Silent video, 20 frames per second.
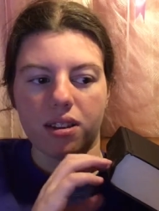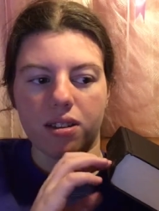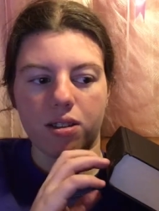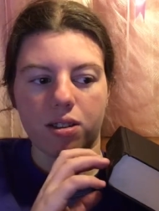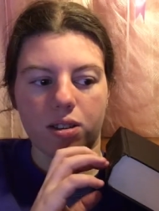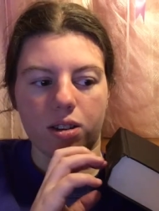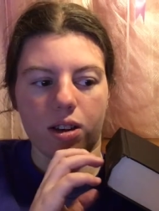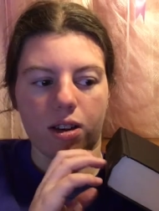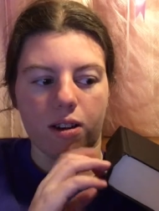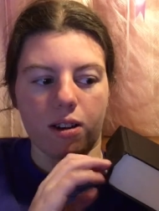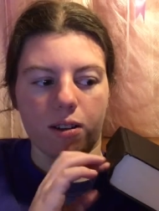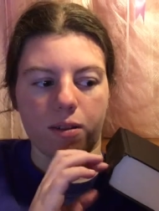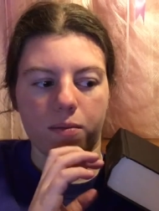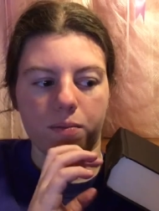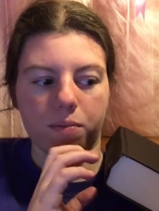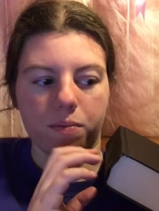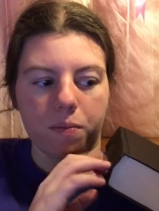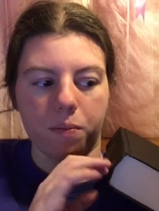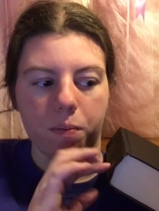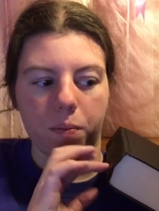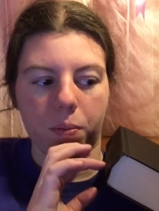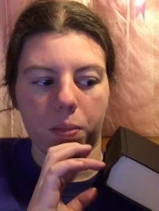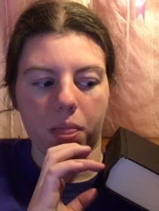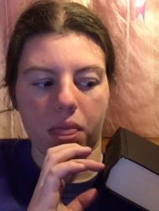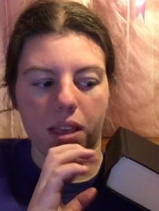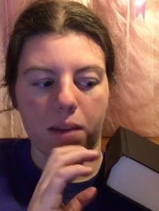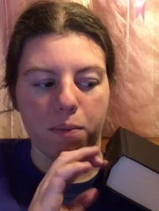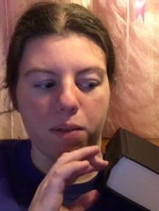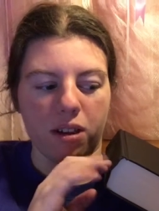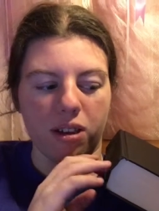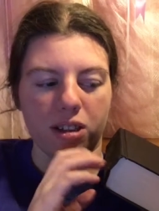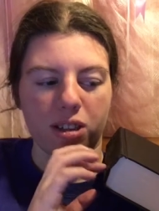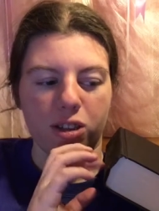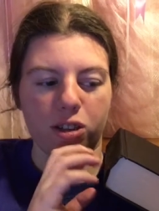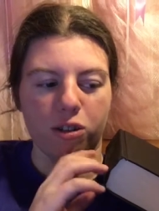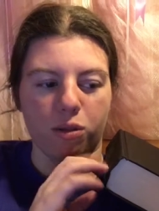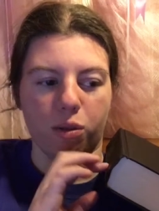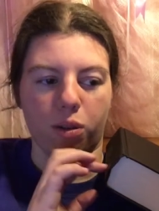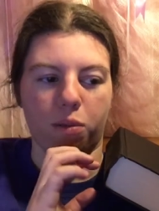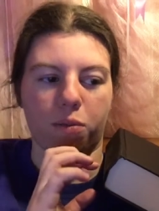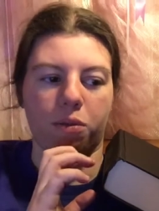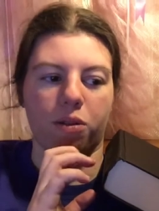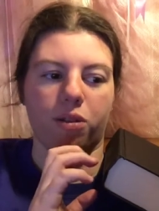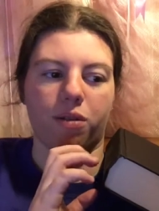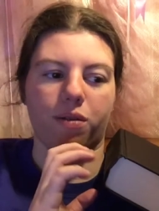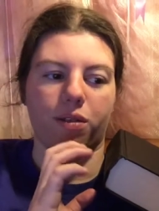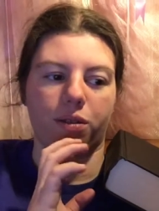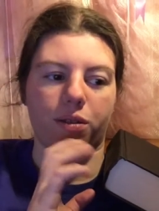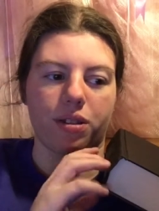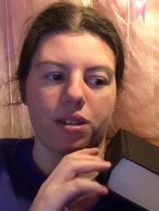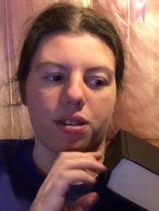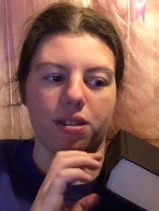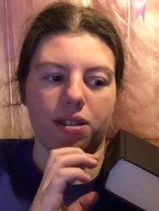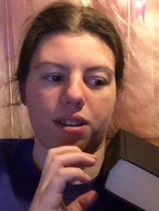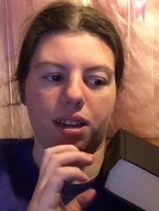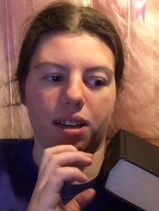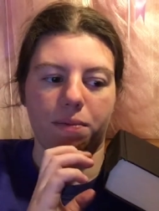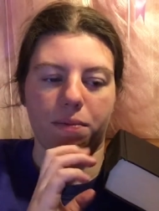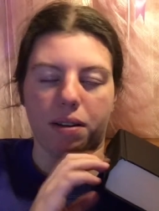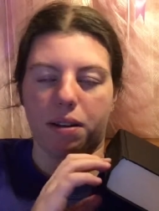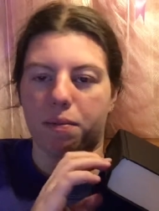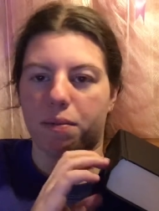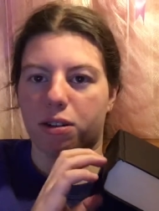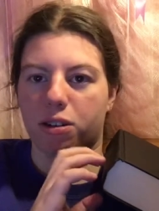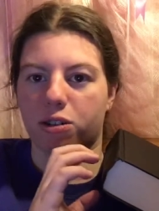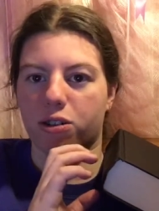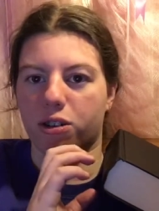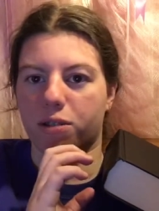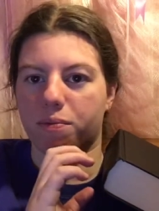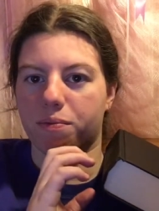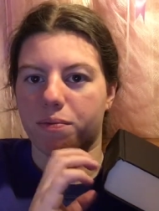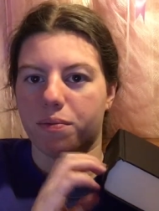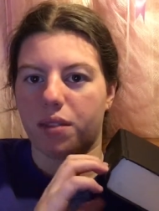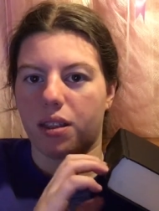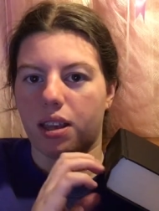So I'm probably going to do homework for the rest of the day, but I'm not sure.